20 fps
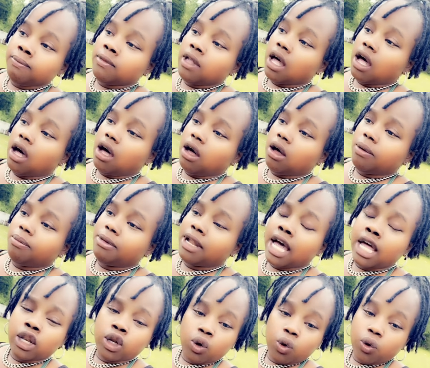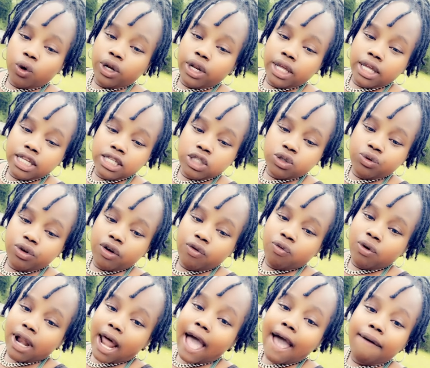um, not knowing the history of
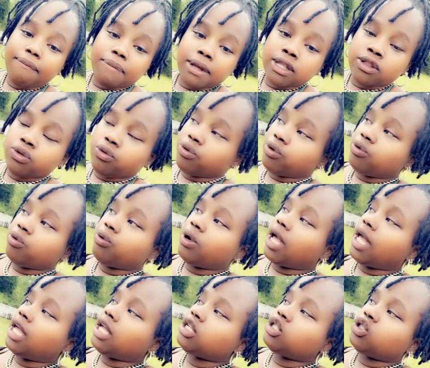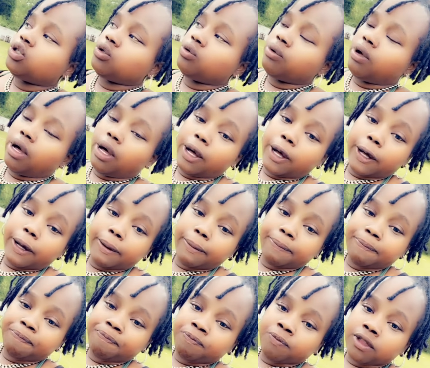what i've been through and um,
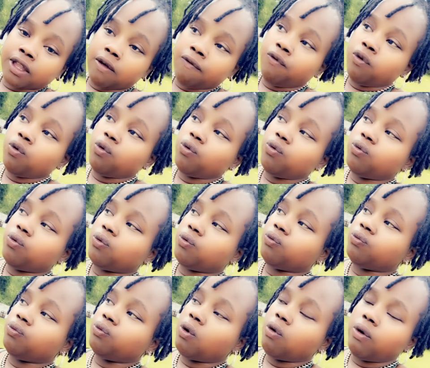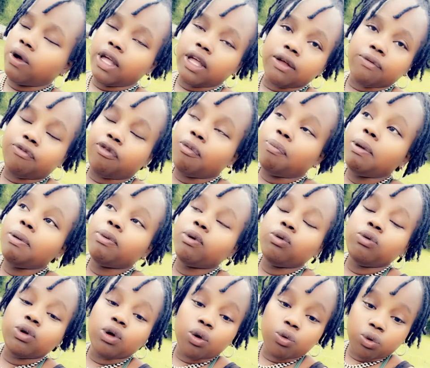if you know for people who
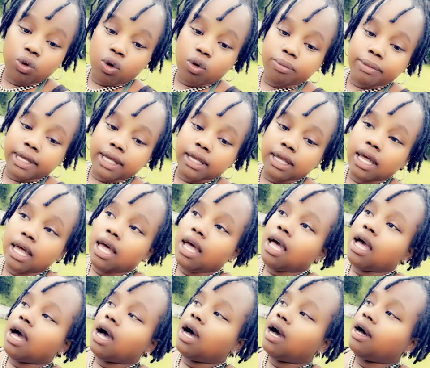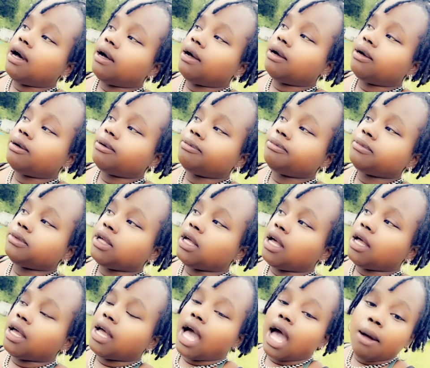don't know me um,
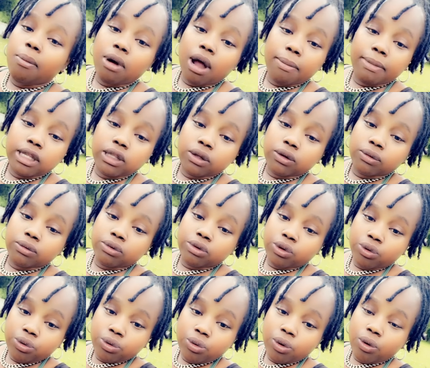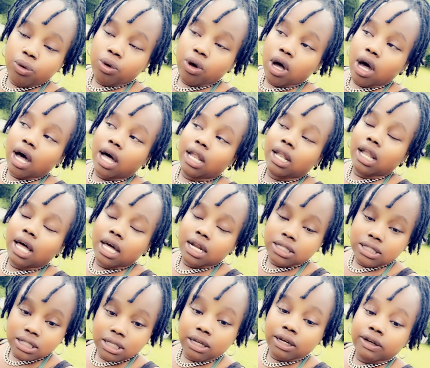god brought me through a lot of
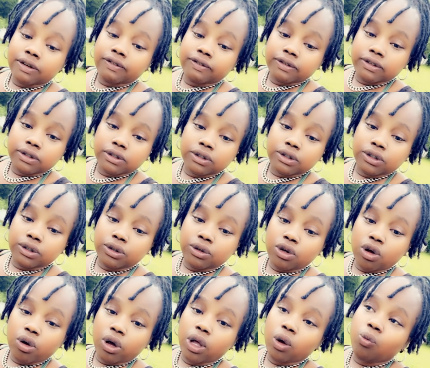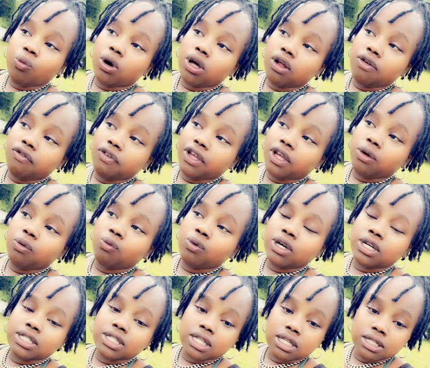stuff you know and one of it
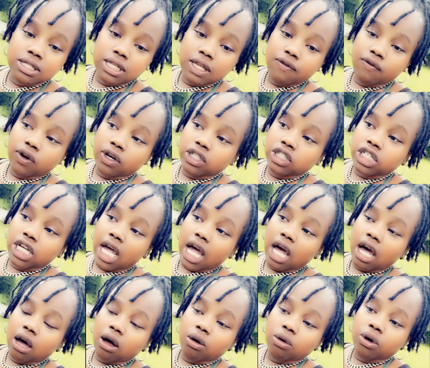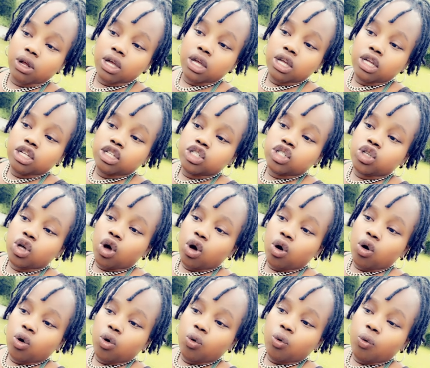was conceiving a child
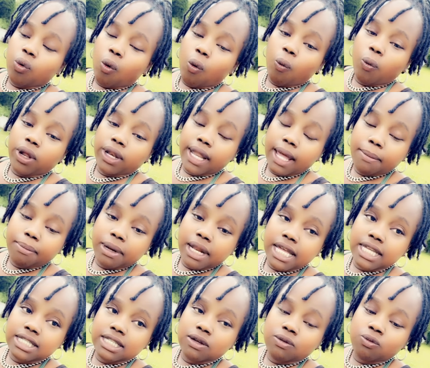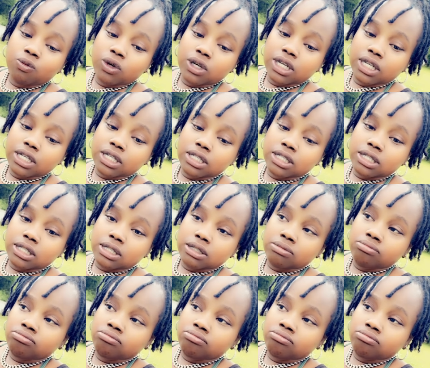so when that blessing was